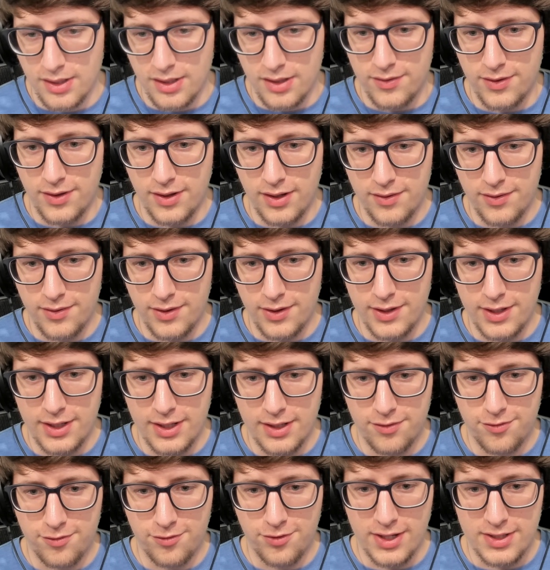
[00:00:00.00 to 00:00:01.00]
Very, very
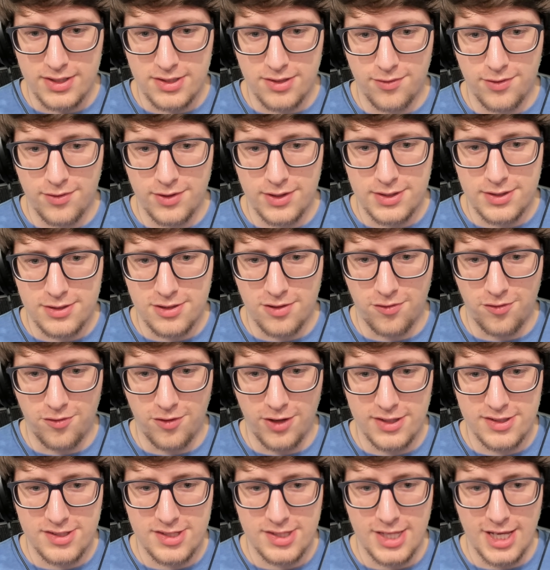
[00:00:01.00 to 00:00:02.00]
effective
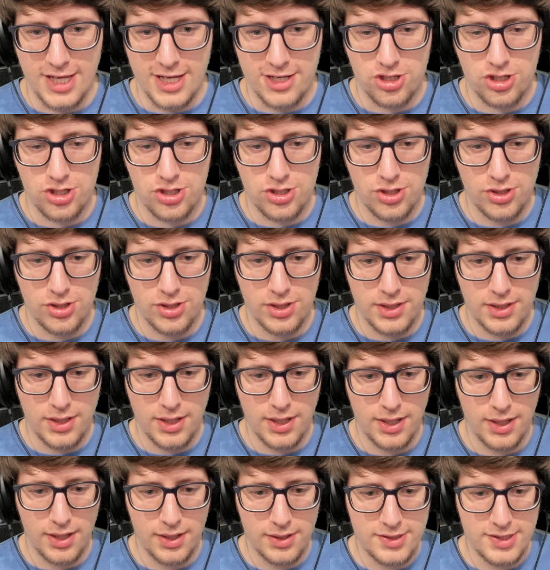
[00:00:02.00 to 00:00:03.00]
defense that should
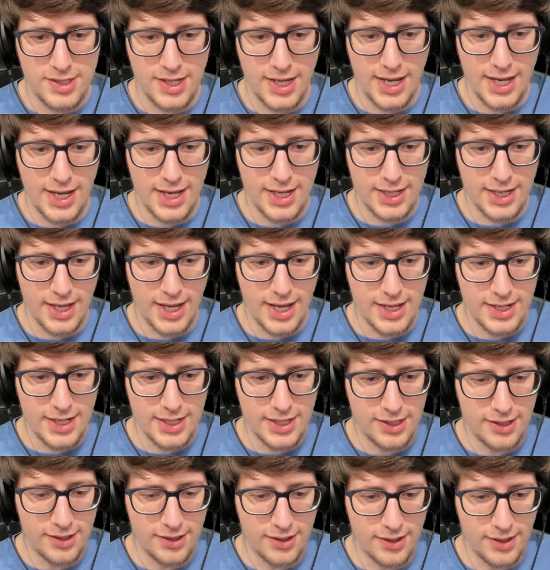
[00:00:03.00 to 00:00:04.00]
take
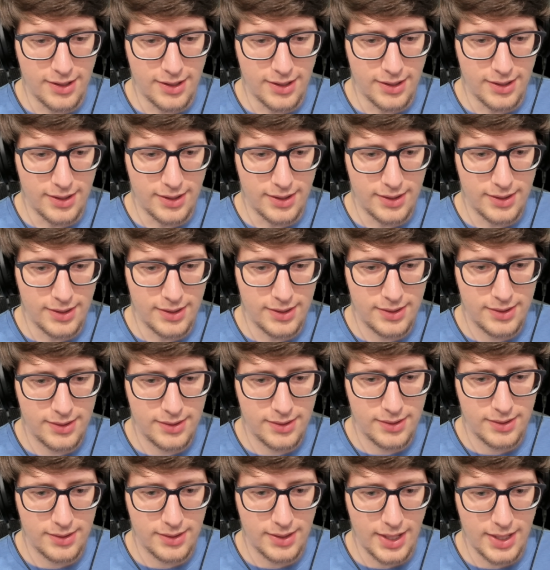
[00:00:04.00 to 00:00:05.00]
any, uh,
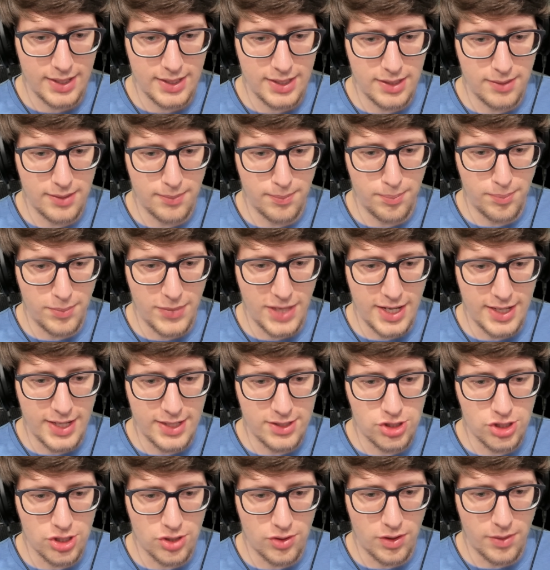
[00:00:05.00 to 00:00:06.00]
any
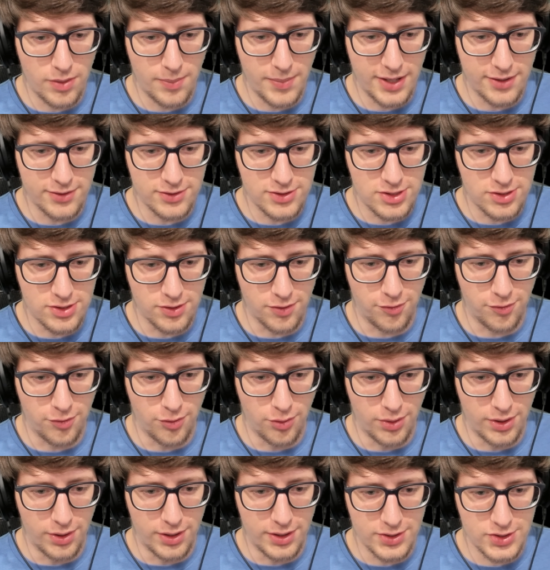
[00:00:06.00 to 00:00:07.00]
major amounts of
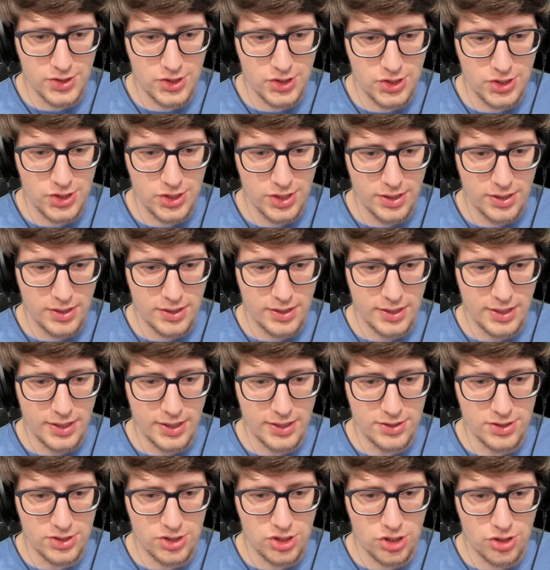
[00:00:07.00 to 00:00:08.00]
force
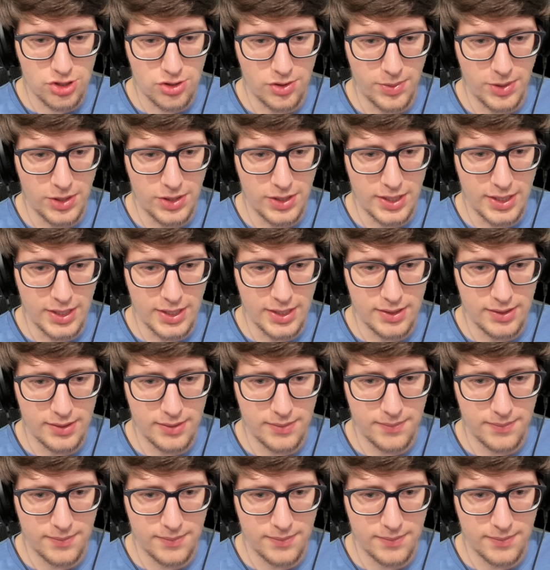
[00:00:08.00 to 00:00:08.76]
and distribute it.